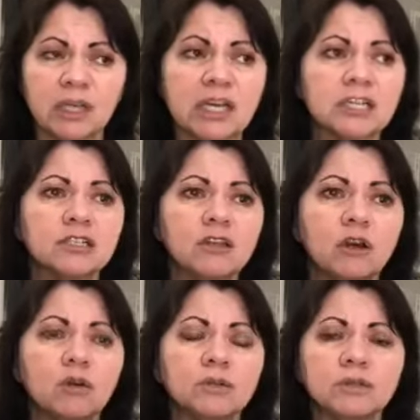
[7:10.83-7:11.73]

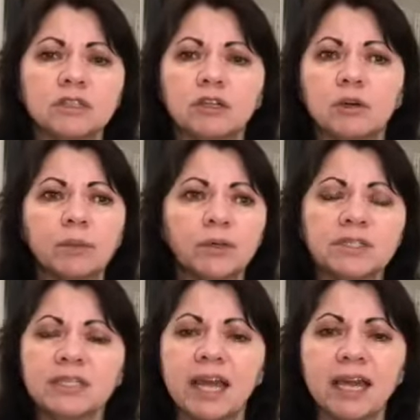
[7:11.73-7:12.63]
So,
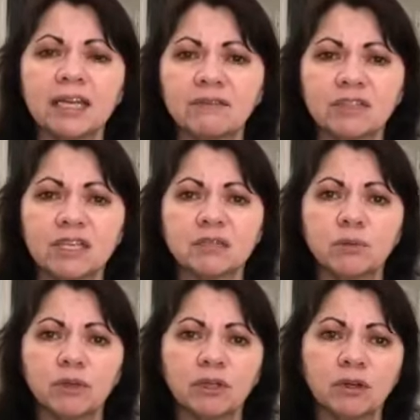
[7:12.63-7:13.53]
person A gave a
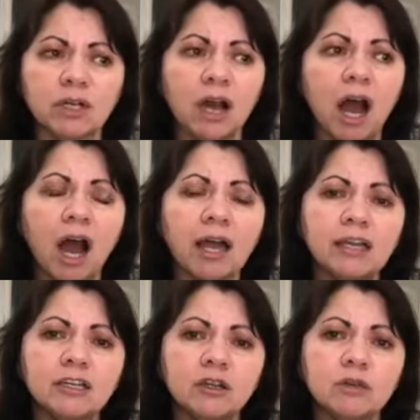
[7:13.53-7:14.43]
testimonial. I
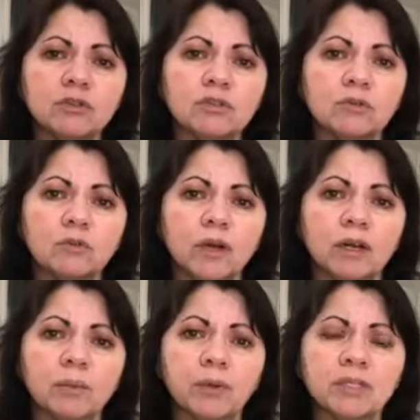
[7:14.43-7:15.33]
go to where
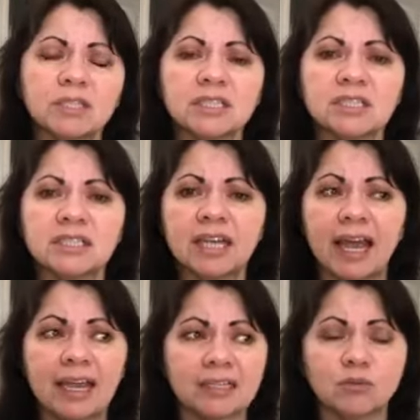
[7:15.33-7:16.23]
person
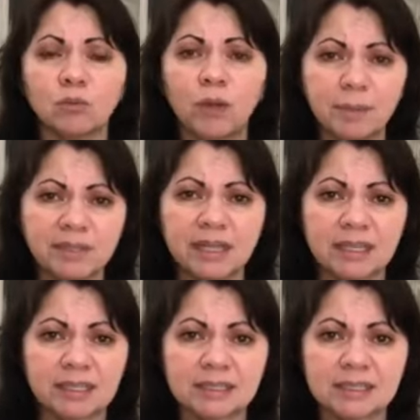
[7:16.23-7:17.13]
A's website
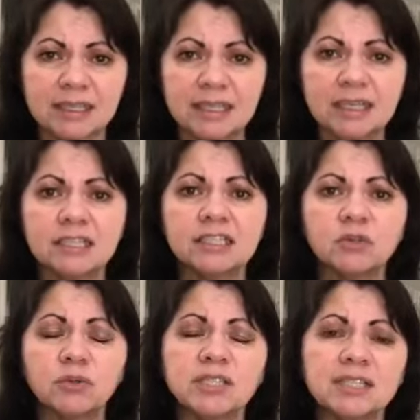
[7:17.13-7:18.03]
is
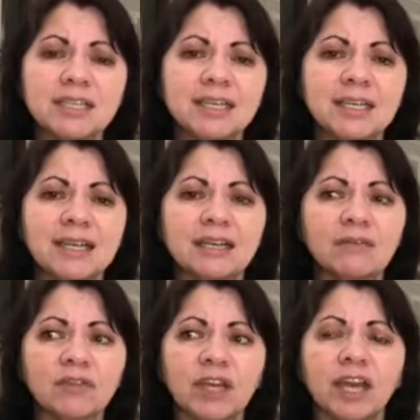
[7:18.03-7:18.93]
to see
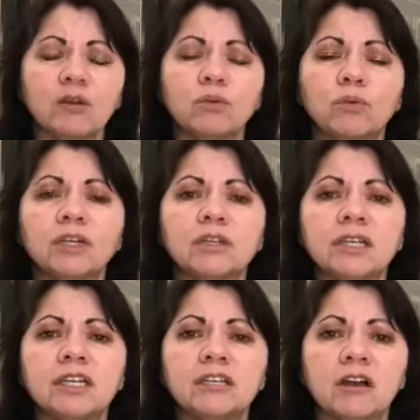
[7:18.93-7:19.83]
if they really
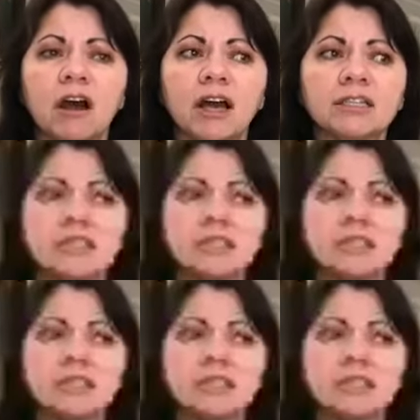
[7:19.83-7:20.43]
got